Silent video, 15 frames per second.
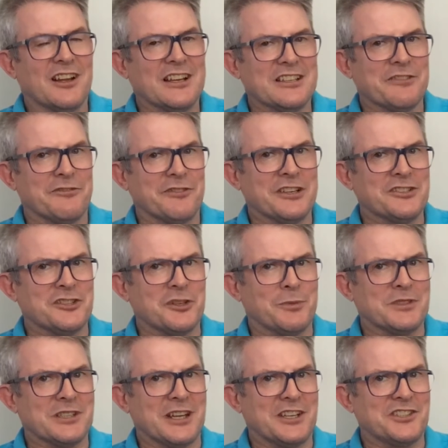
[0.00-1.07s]
different
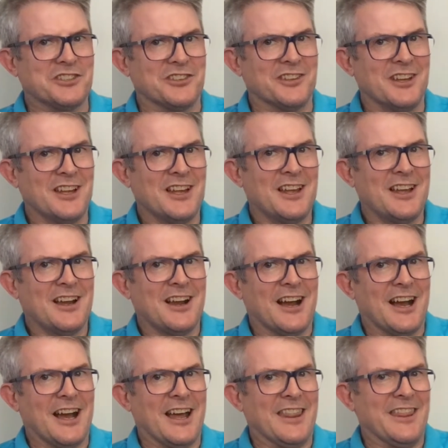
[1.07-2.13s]
interpretation,
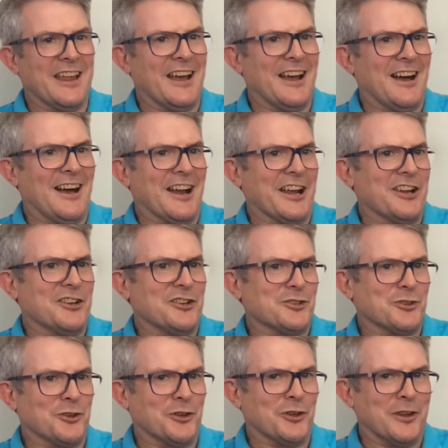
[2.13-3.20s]
and that I can assure
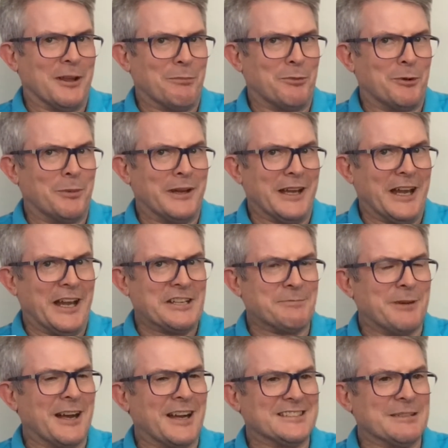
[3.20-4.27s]
you that probably each
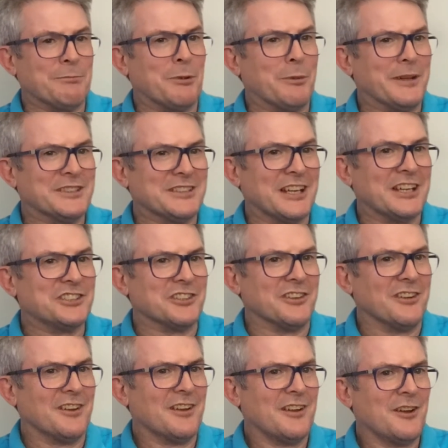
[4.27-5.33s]
bank's implementation
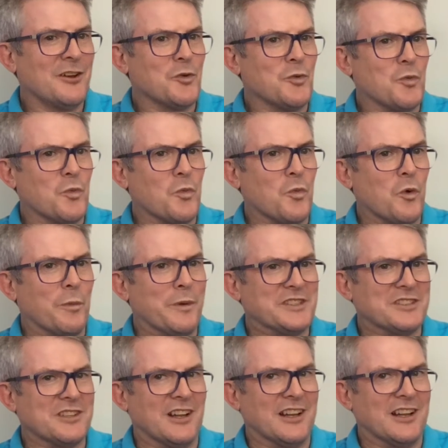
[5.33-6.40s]
will be
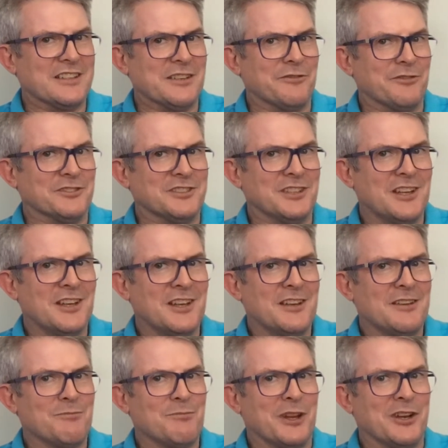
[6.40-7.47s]
slightly different,
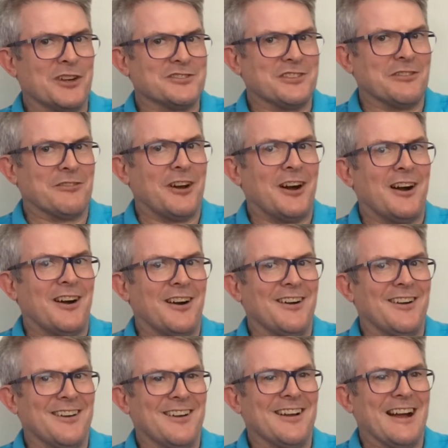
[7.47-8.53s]
because there are
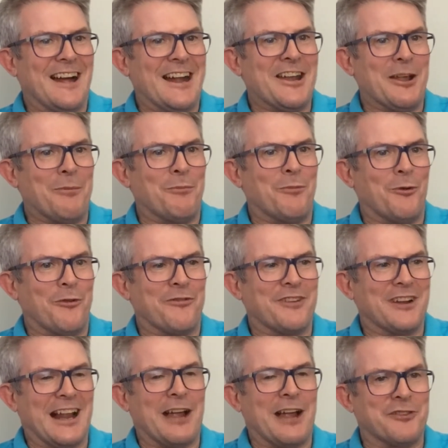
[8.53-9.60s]
a number of
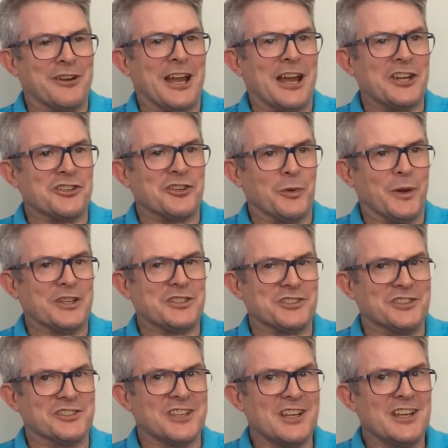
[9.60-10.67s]
clarification
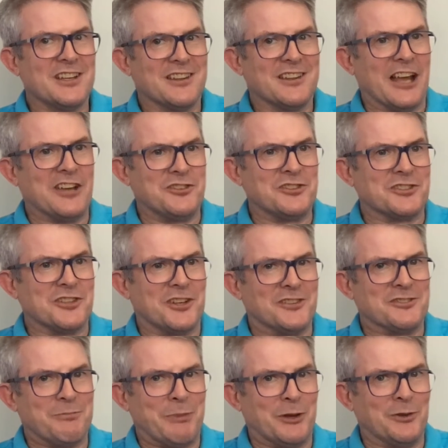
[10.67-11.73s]
questions that as you start to
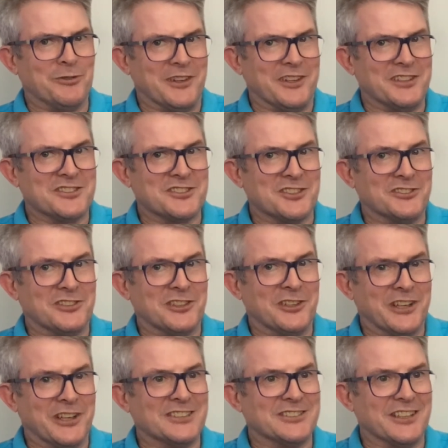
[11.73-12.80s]
build this and start to look
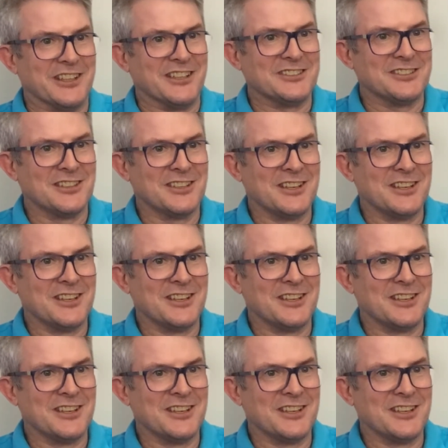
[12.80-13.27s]
into this,